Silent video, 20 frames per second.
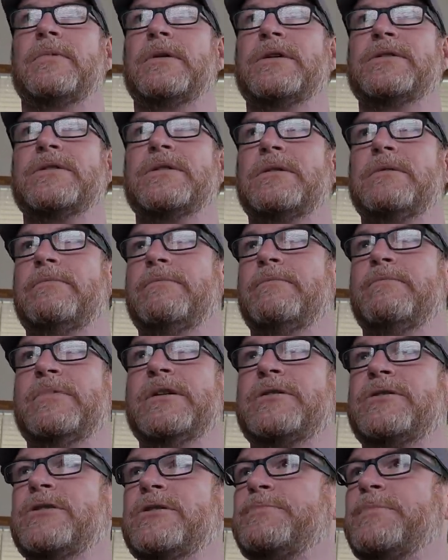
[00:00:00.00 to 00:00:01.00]
Is he
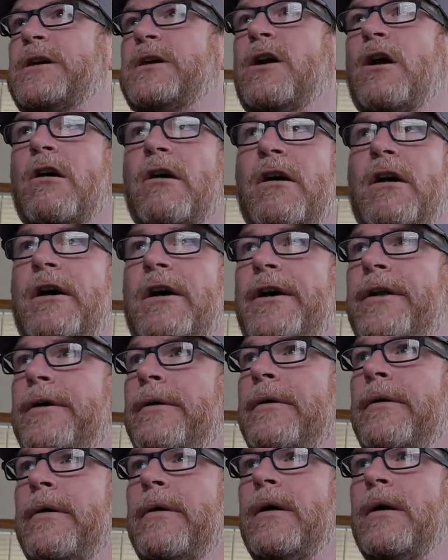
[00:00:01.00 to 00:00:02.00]
been just being heard,
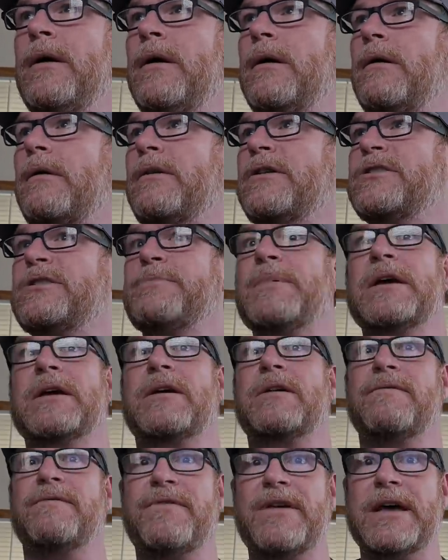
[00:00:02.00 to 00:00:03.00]
or is he being
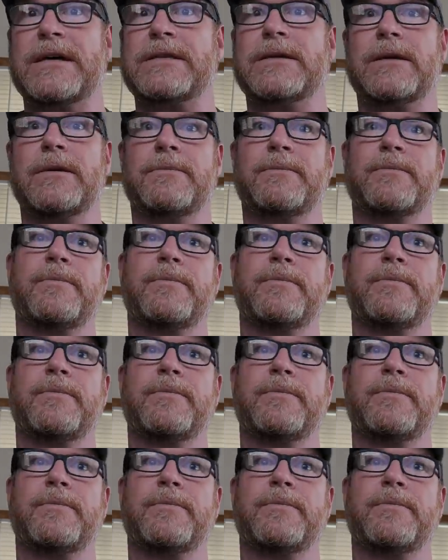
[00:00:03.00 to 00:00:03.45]
convicted?